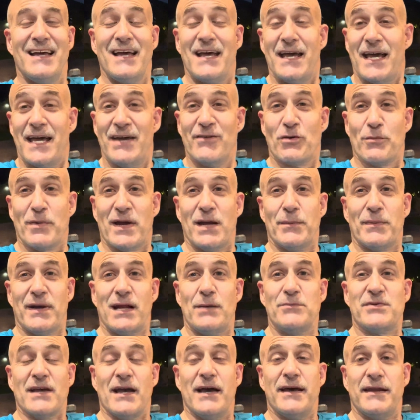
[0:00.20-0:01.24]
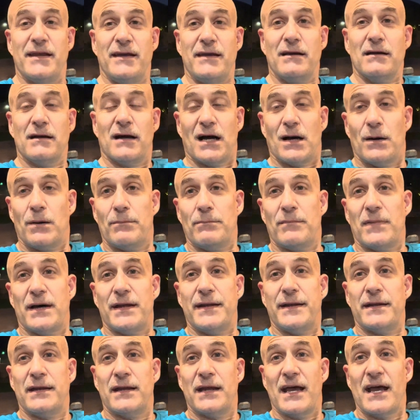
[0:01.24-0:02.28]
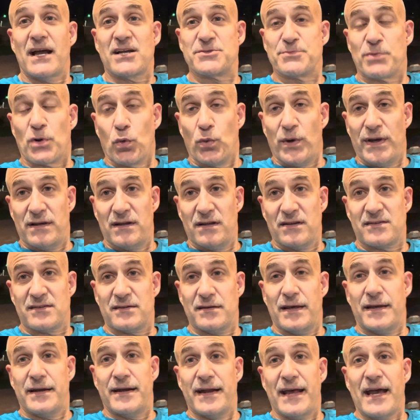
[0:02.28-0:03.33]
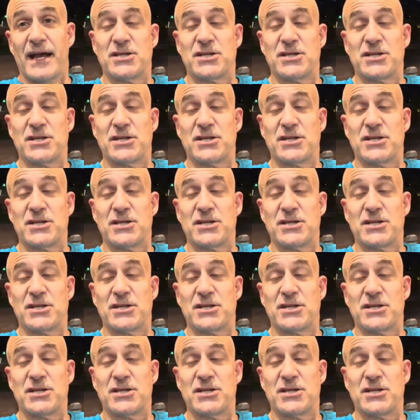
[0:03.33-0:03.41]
Hey everybody, my name's Eddie. I'm an expert witness and an